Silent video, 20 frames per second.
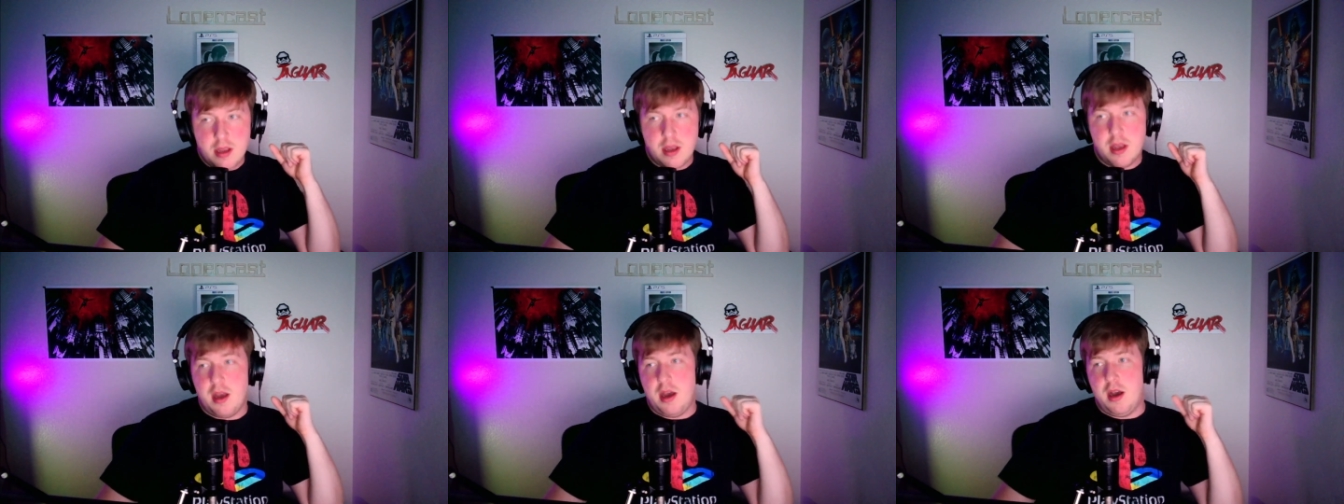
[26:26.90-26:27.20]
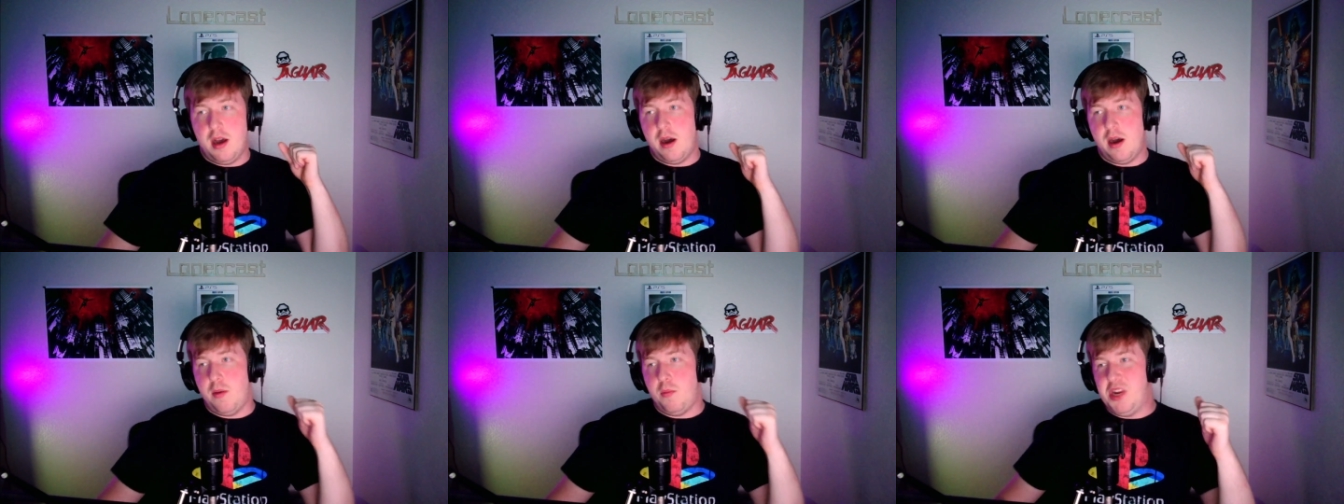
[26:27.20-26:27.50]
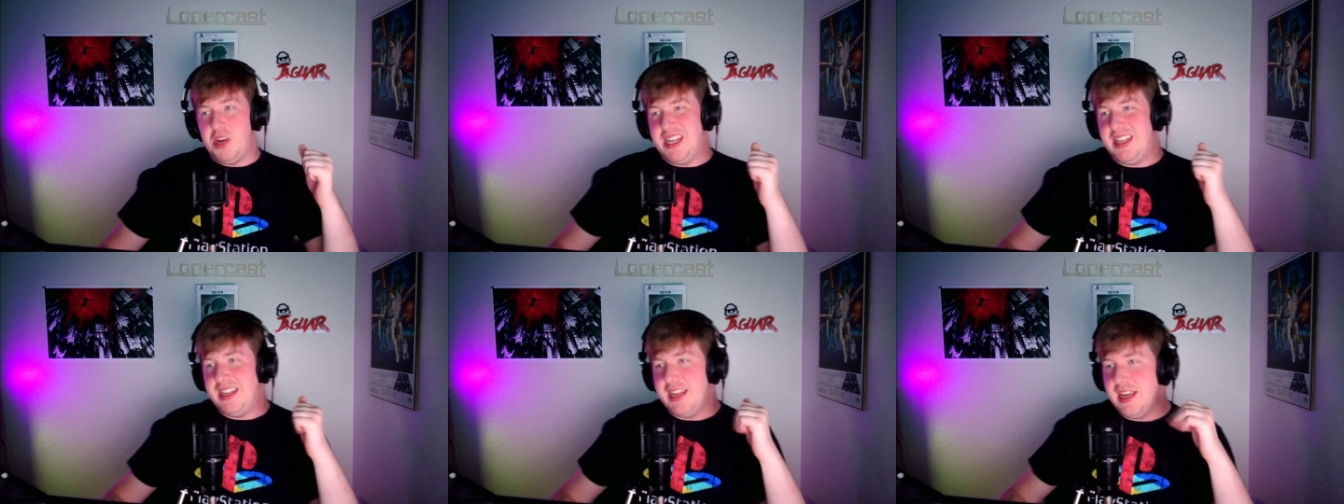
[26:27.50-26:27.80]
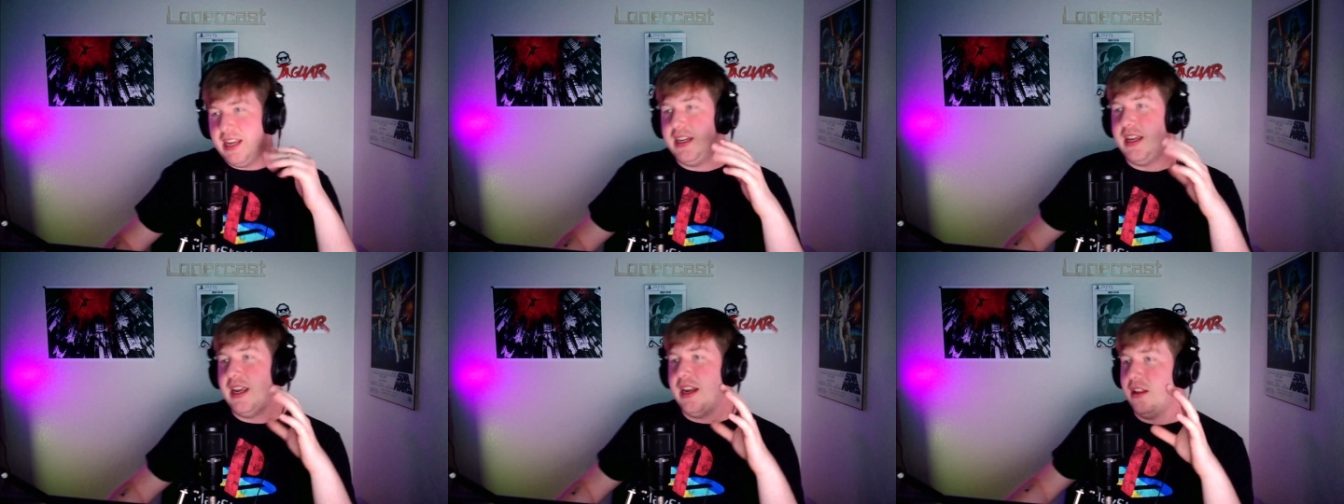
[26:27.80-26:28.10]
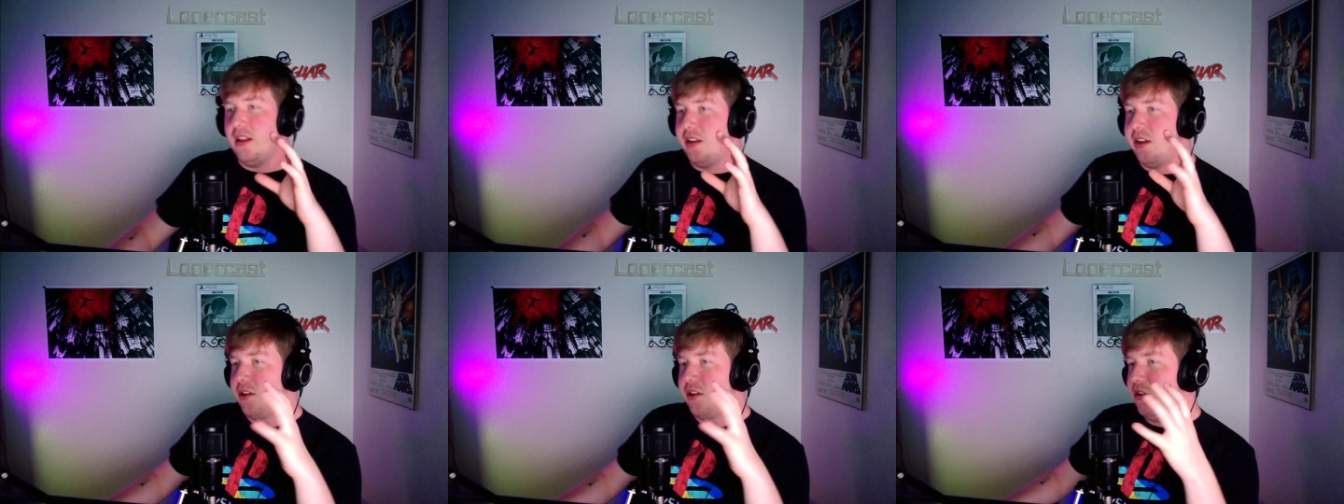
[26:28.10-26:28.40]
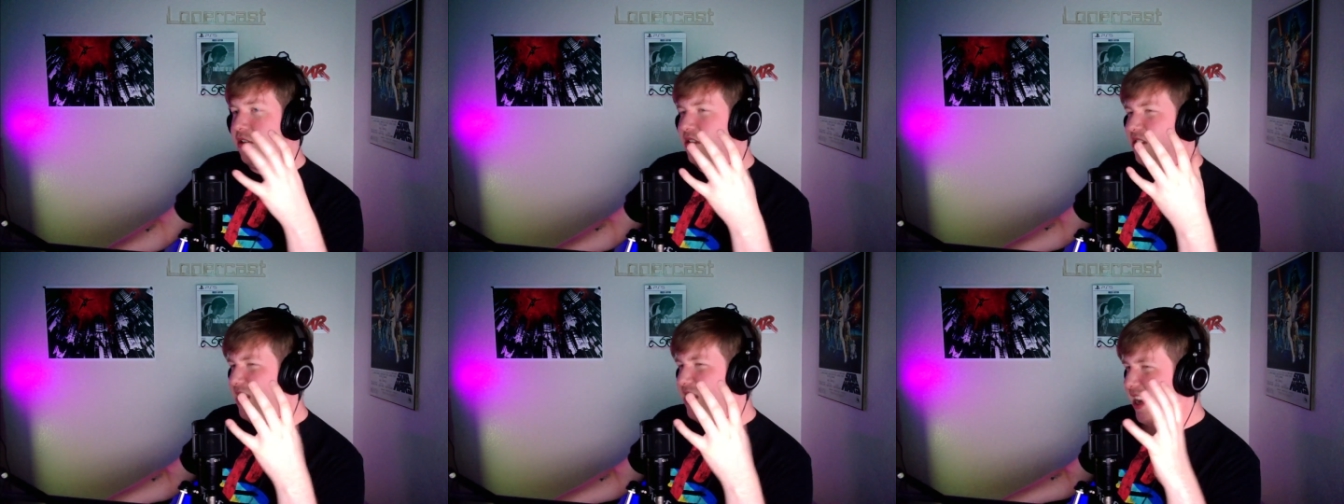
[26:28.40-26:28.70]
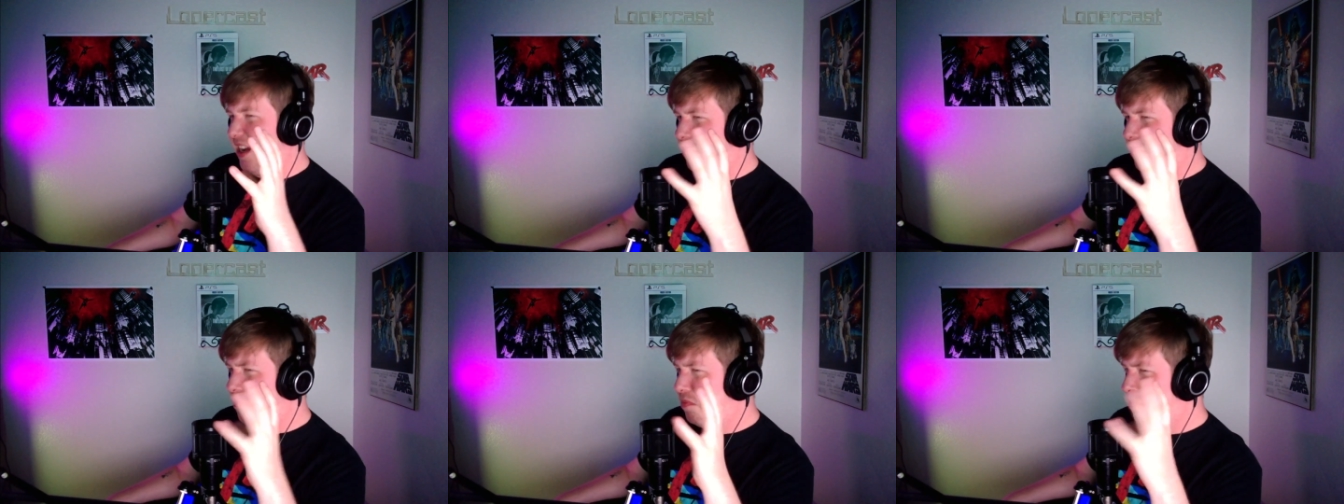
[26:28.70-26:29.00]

Uh, we did get a little like